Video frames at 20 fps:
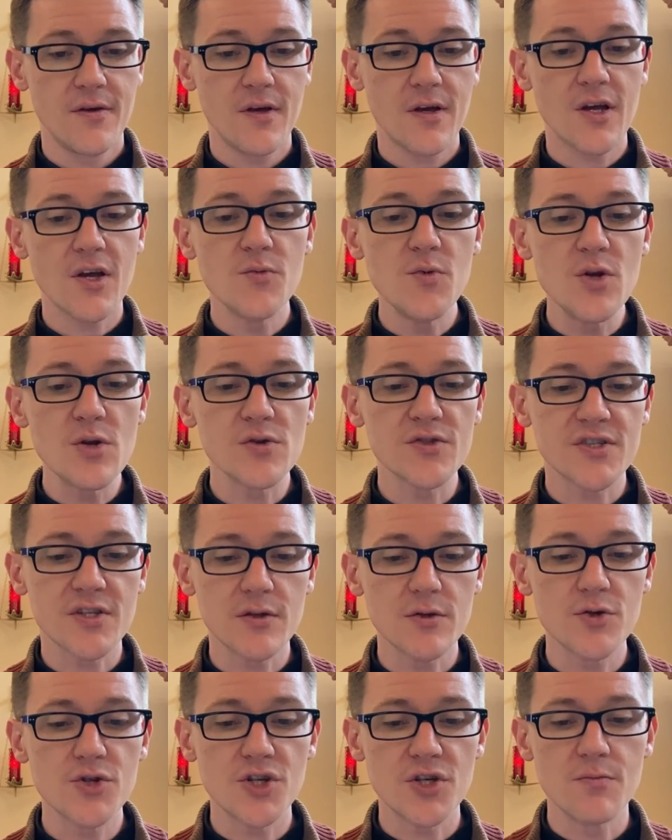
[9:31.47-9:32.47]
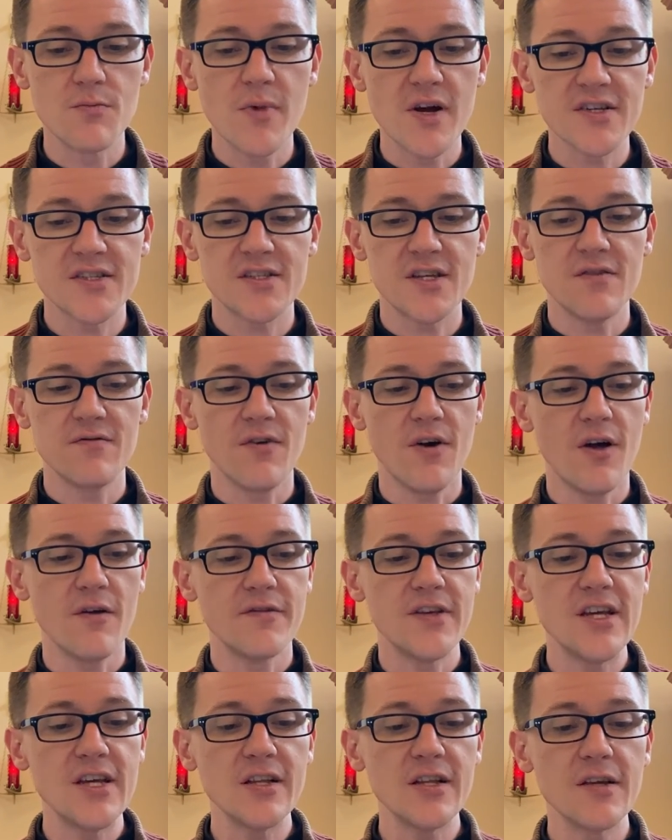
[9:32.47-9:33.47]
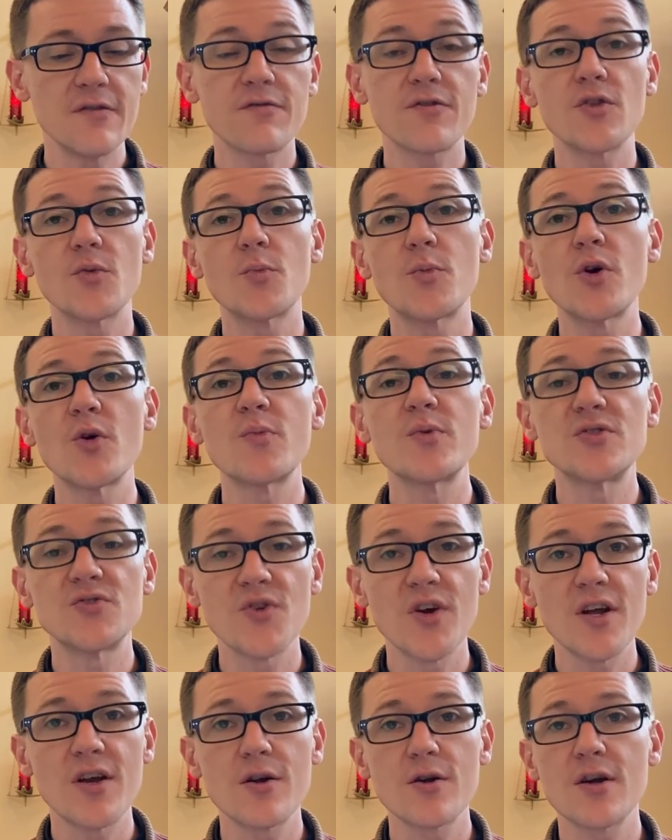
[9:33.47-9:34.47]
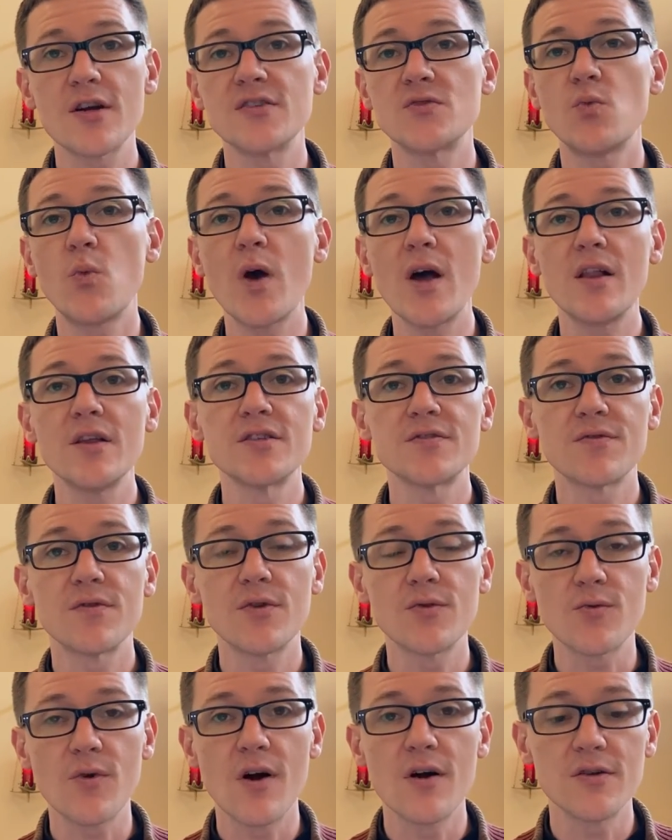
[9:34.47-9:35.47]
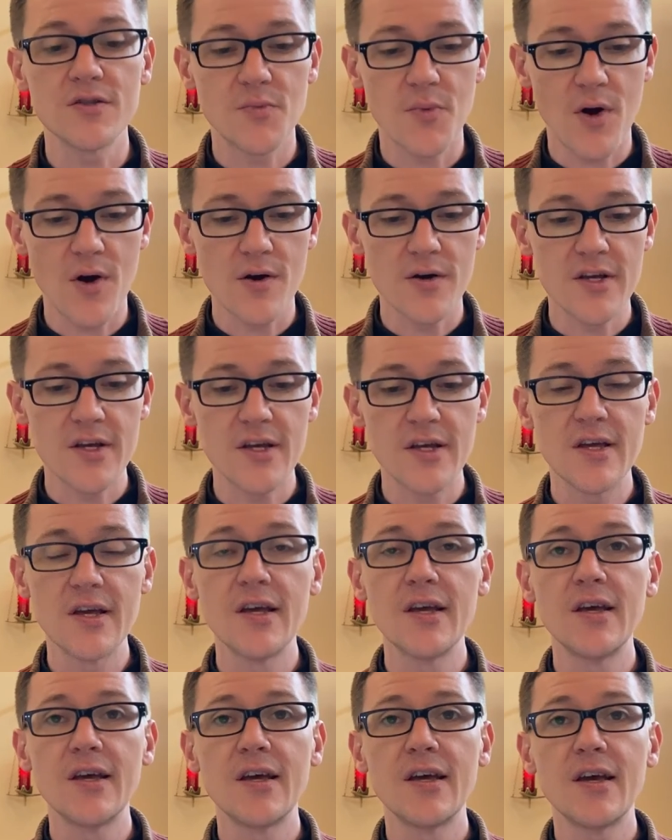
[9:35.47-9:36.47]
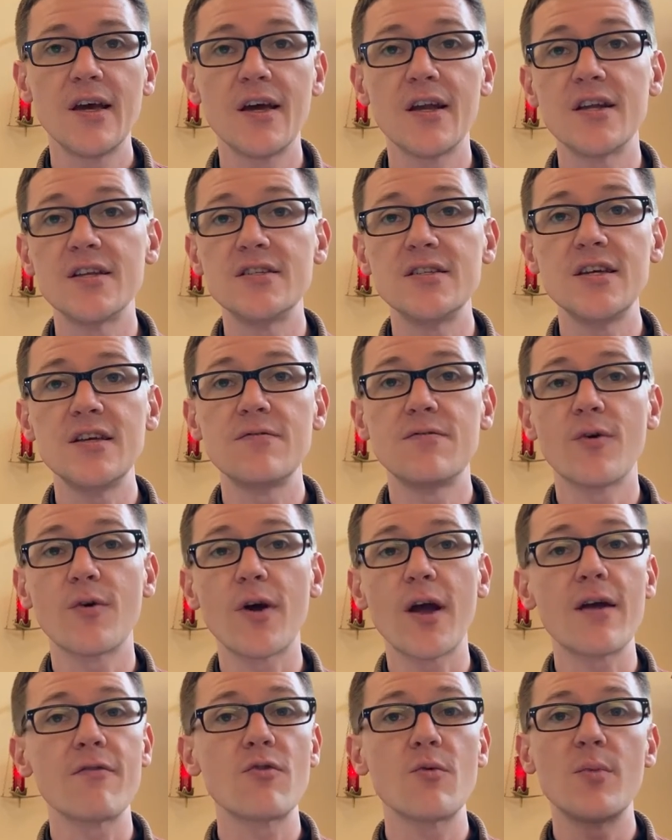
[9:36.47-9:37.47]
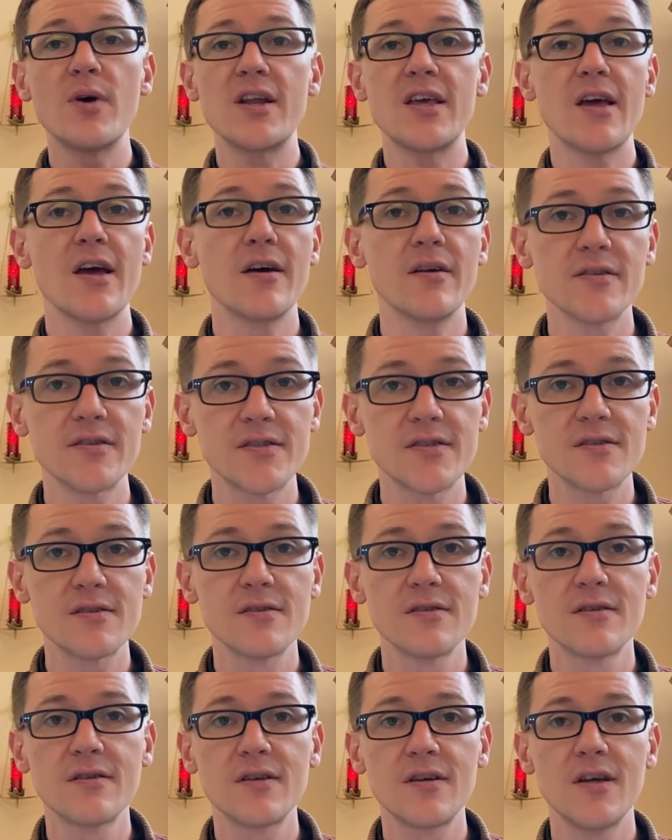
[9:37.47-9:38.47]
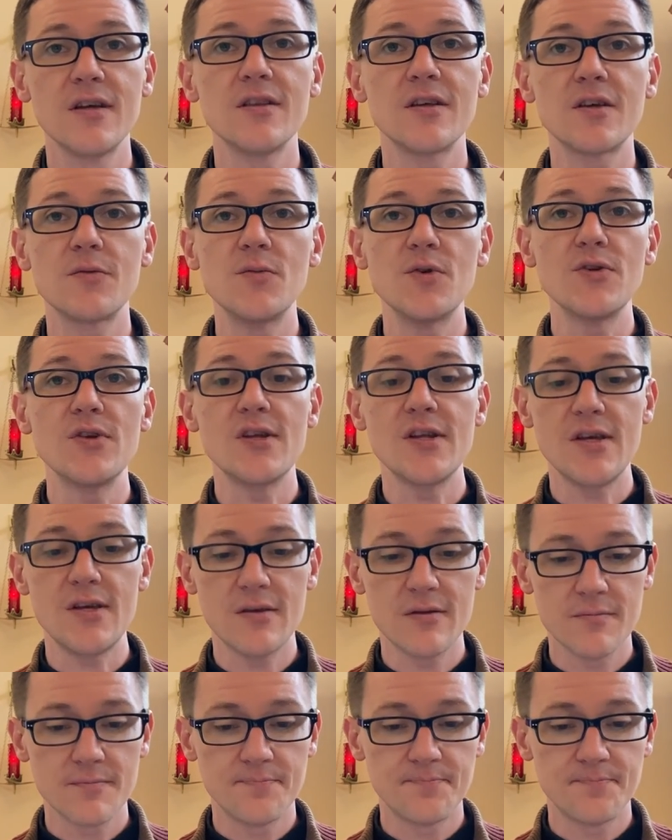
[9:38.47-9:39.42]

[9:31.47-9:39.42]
A communal solution must involve healing for the perpetrator as well as for the wronged party, and indeed for everybody else in the community.